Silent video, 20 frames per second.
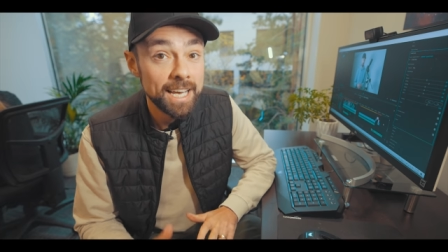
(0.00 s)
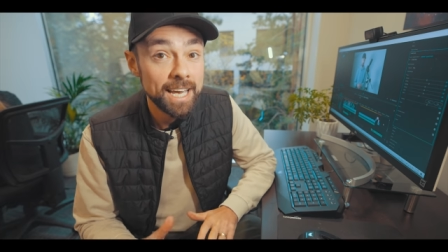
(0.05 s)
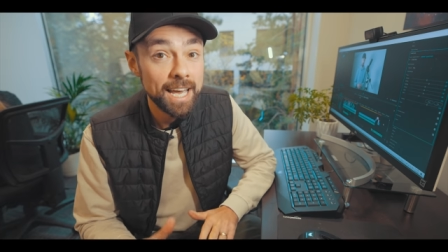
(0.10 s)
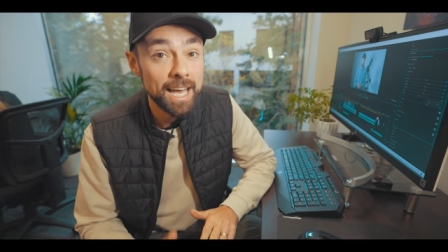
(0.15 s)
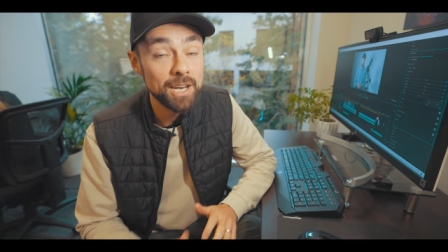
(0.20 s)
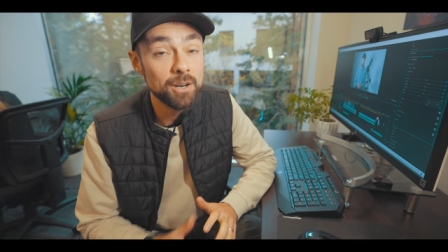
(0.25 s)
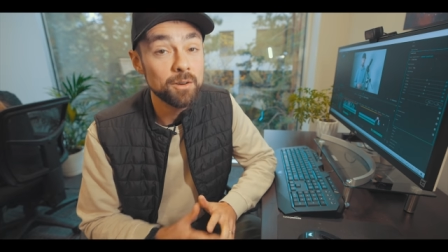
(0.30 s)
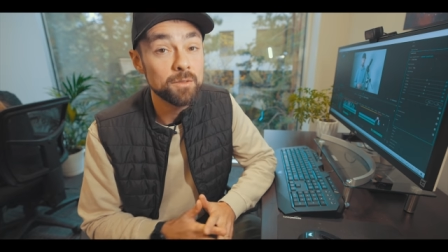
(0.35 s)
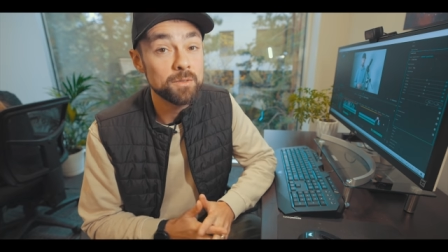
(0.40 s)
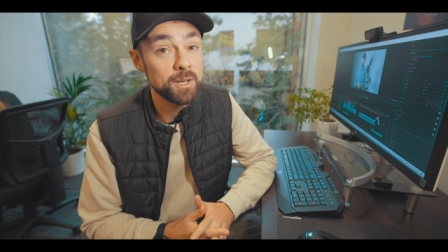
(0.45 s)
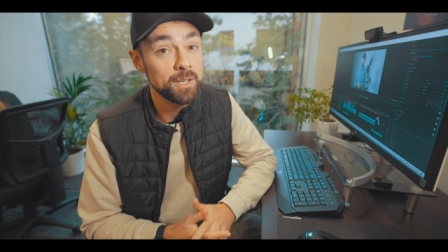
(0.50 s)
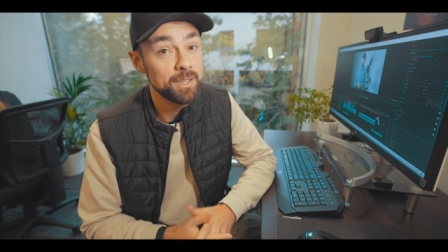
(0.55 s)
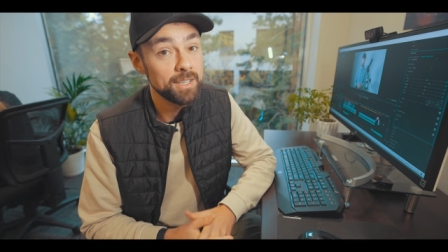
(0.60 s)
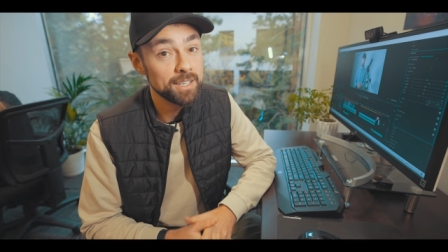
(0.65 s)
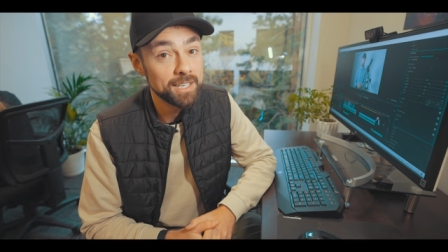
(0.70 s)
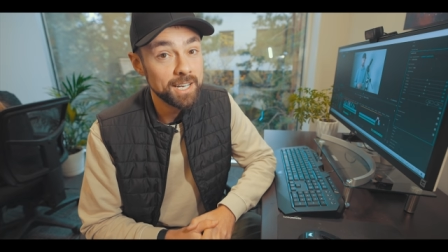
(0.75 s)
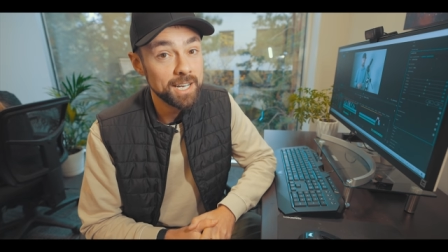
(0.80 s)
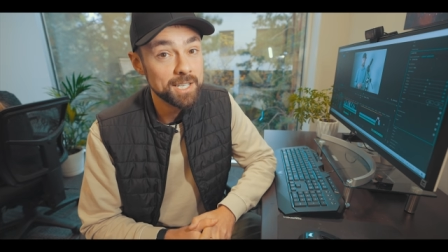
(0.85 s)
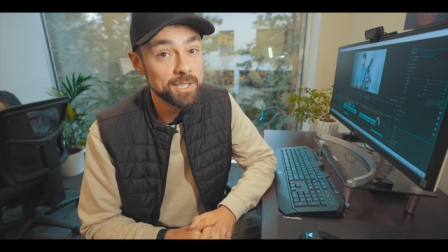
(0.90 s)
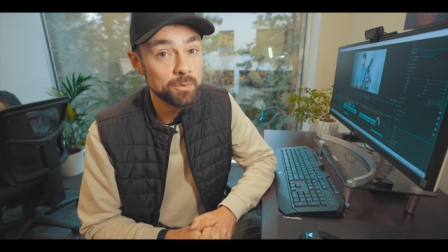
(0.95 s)
head over to the
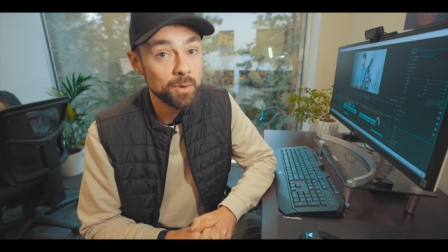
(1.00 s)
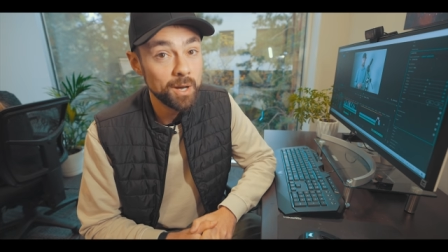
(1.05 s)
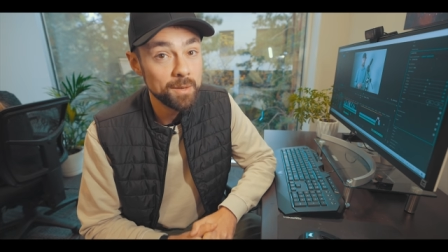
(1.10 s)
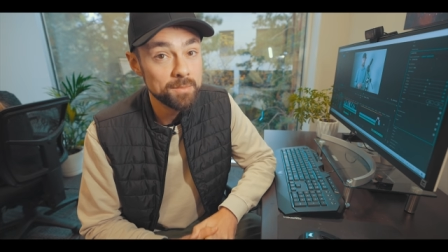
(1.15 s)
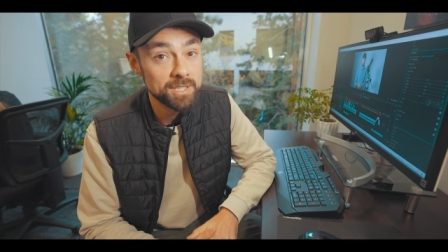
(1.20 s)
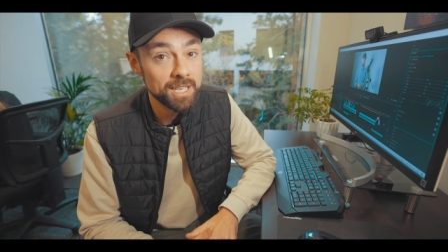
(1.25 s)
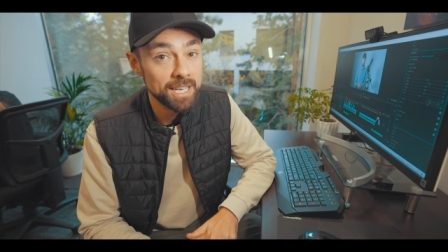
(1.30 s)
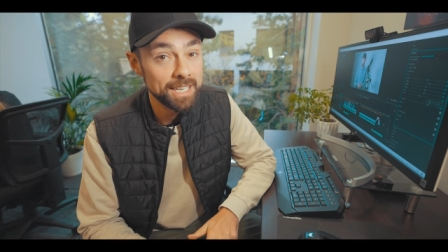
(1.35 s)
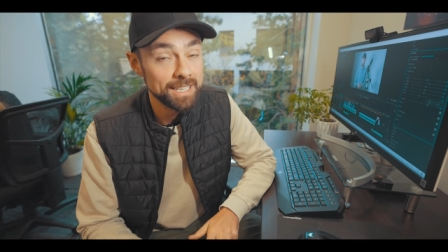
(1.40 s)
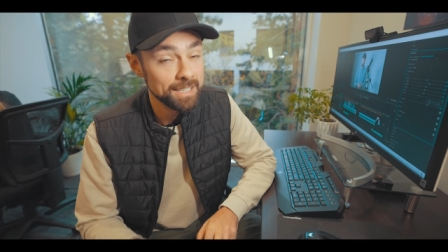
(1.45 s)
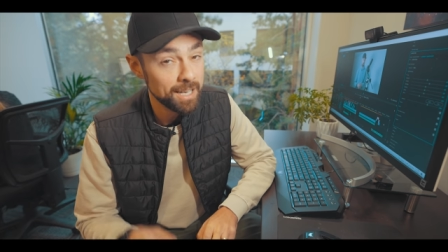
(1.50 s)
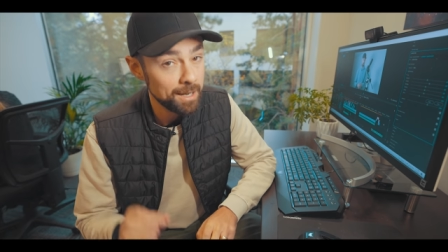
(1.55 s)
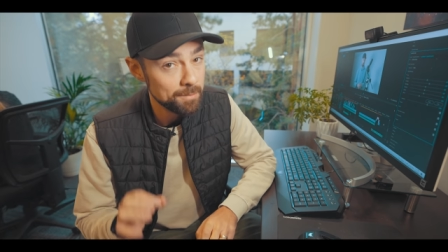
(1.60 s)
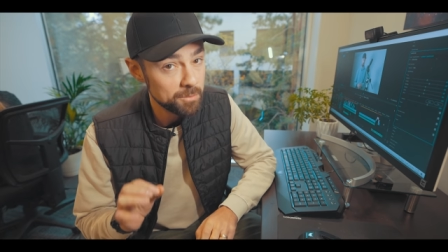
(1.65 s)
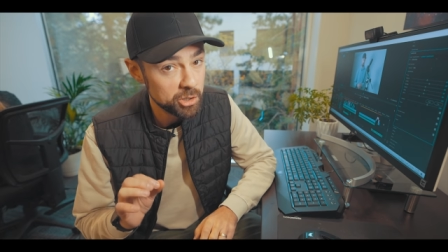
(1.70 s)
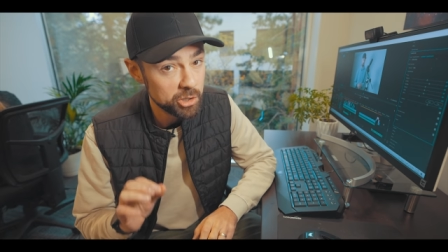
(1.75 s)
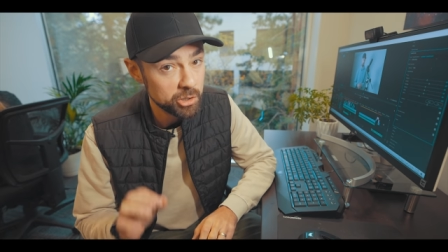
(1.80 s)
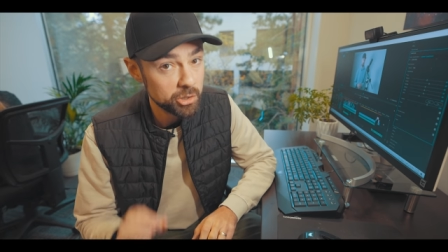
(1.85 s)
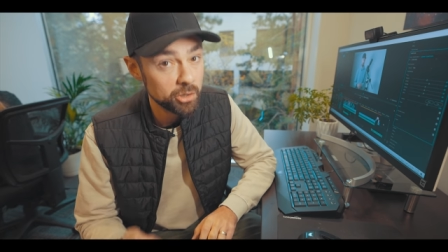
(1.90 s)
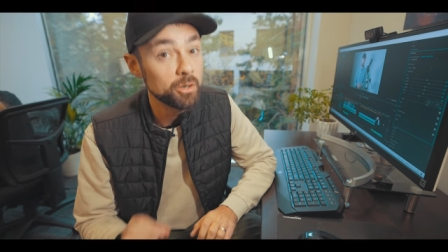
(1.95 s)
Cuts website and I'm
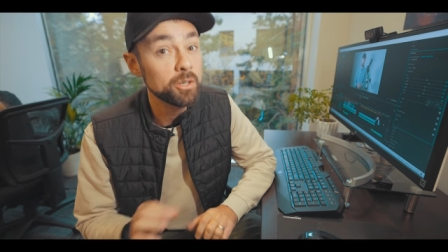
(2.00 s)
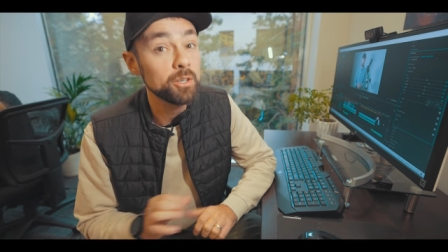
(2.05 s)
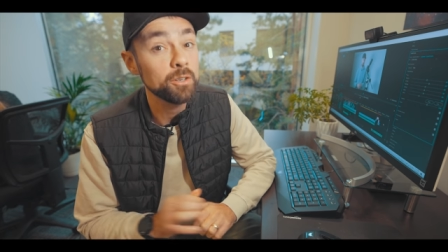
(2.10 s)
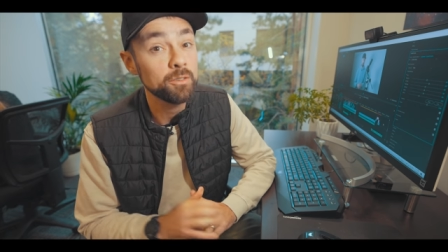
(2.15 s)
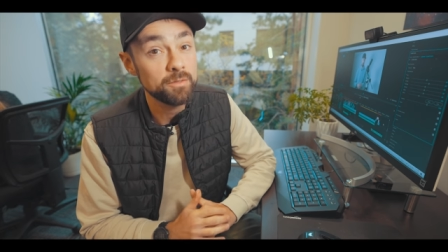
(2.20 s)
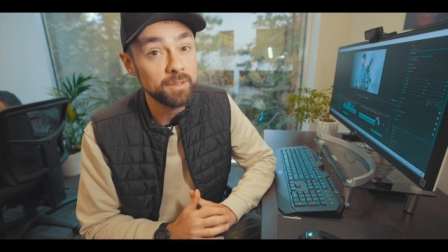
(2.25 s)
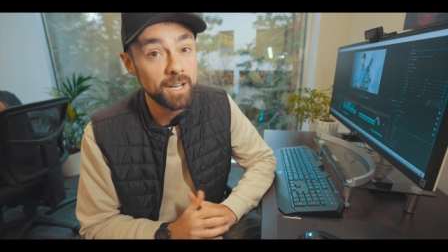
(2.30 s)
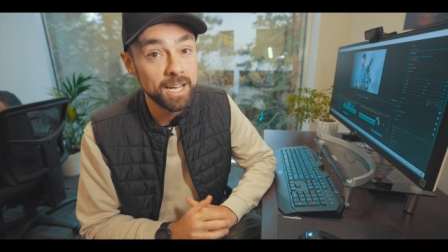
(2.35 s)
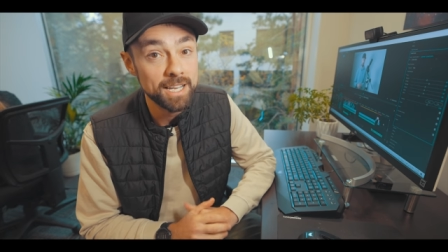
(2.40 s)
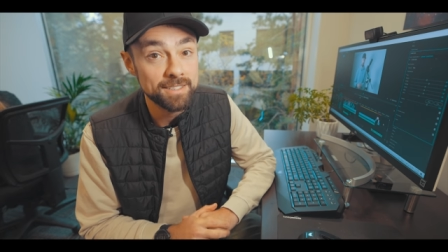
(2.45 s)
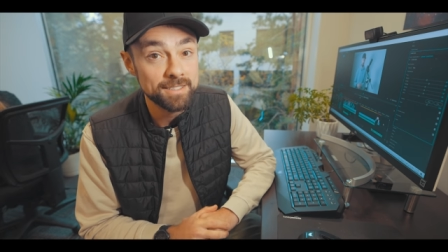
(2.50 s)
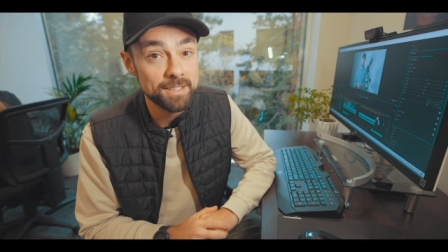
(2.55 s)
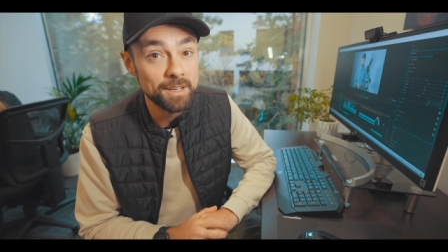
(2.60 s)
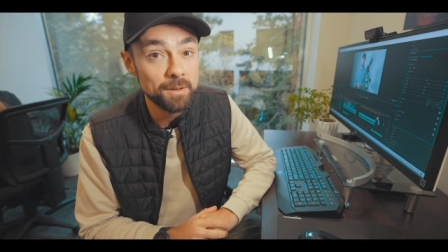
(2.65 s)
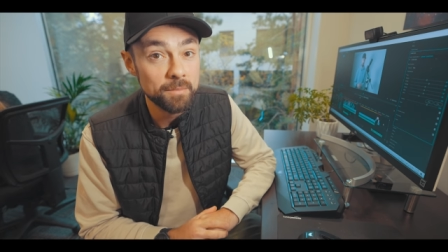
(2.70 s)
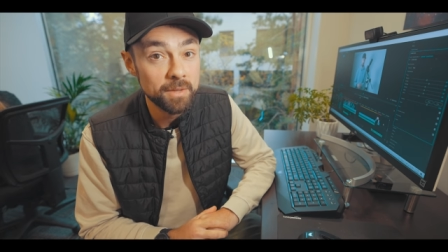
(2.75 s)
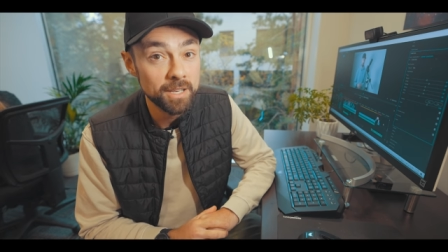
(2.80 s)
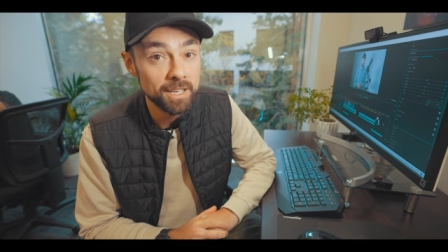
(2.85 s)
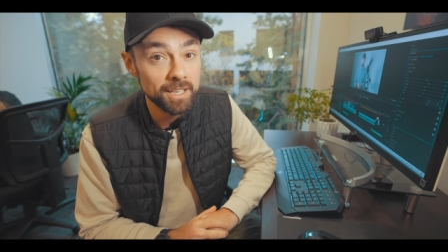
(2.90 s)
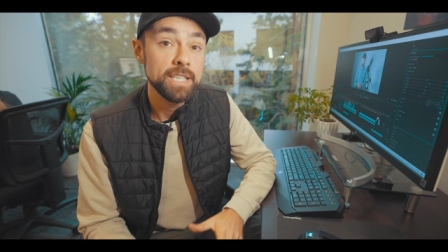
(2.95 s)
sure you'll find
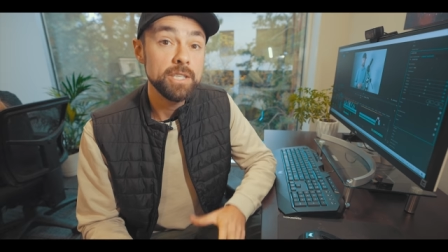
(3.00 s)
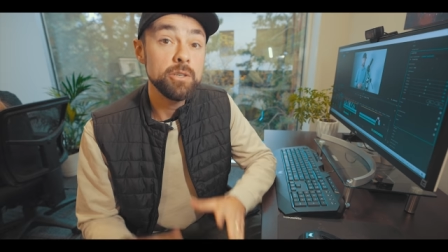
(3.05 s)
something.